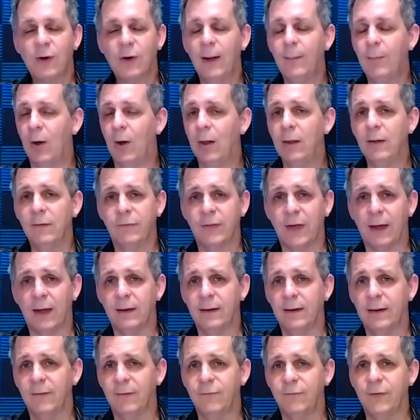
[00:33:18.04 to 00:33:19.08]
describe all of
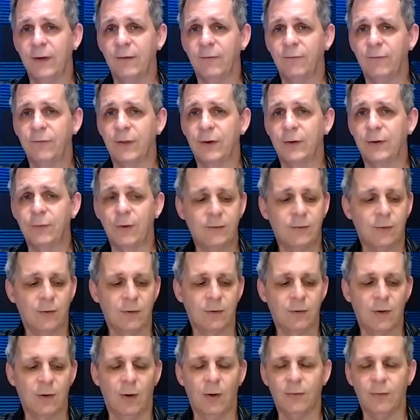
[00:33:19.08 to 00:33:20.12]
that. If if the
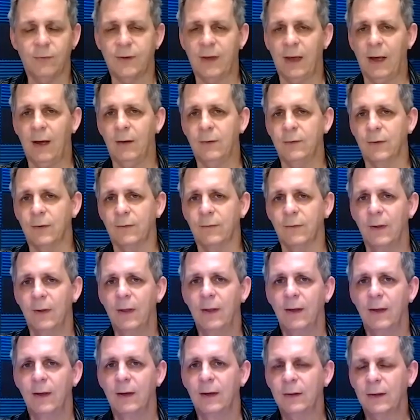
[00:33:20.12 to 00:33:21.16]
director calls out
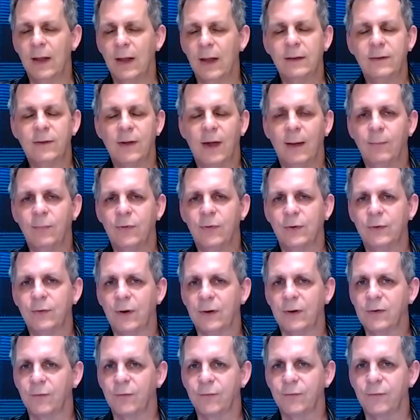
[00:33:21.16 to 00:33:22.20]
or a lot of times
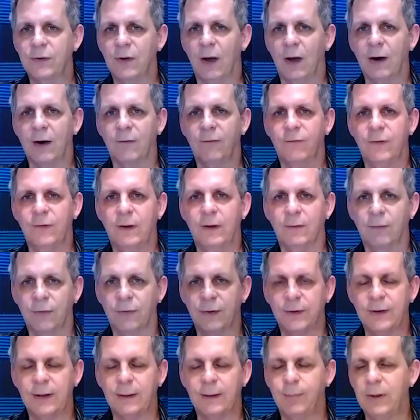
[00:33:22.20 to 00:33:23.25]
the director of photography
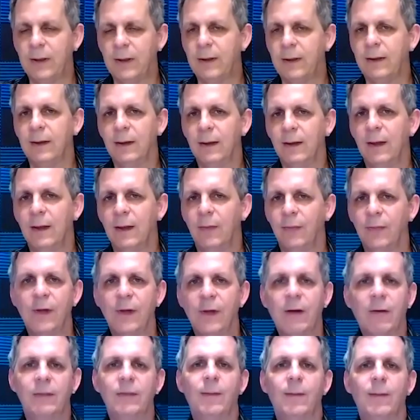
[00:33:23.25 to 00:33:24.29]
or the DP,
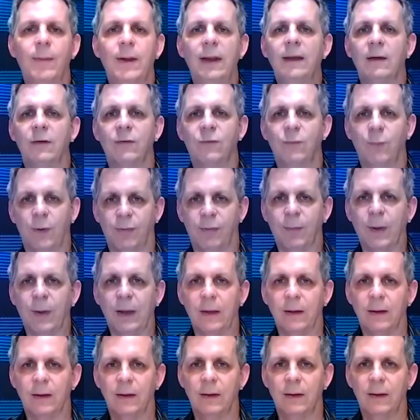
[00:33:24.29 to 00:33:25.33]
they're in the meetings with
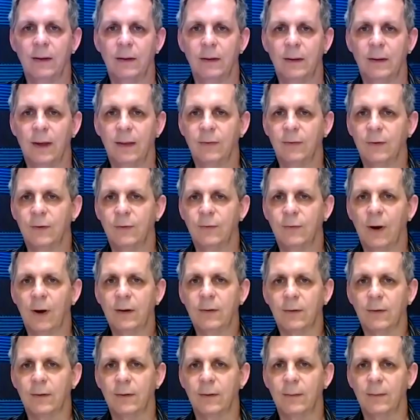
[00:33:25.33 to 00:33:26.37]
me and the
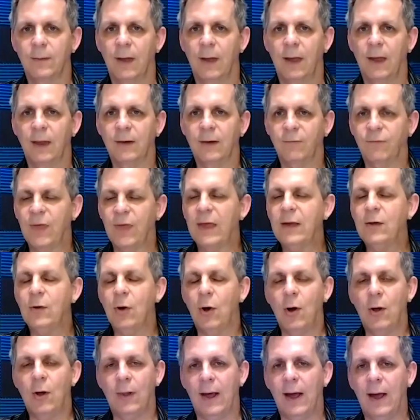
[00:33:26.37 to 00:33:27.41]
director. And if they
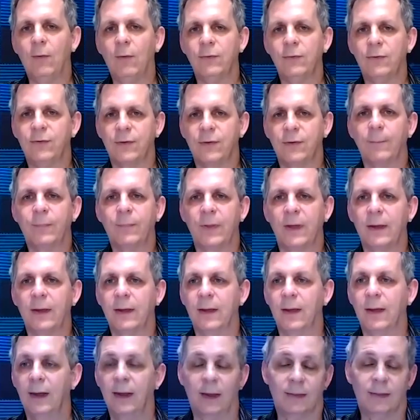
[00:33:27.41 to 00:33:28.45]
call out
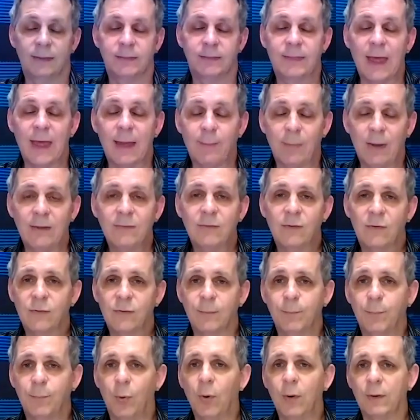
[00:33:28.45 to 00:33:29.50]
something, that means
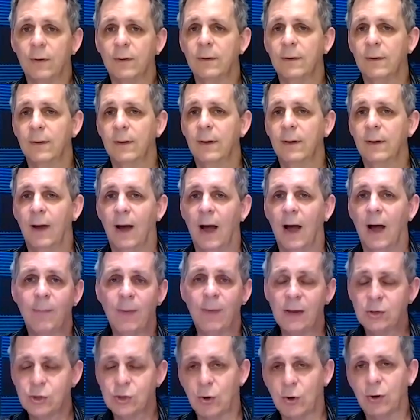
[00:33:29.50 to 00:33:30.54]
it's important.
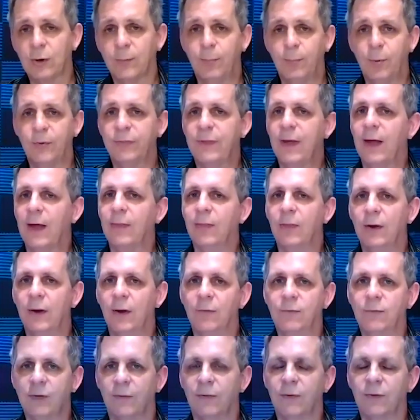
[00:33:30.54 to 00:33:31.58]
I make sure to put that in
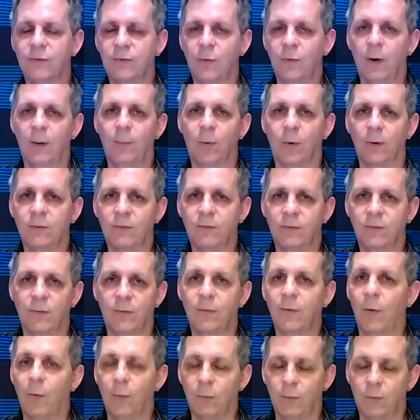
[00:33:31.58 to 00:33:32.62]
the notes on the storyboard
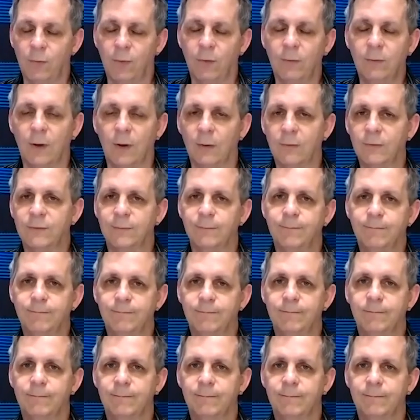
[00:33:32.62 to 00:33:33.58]
so the whole crew knows.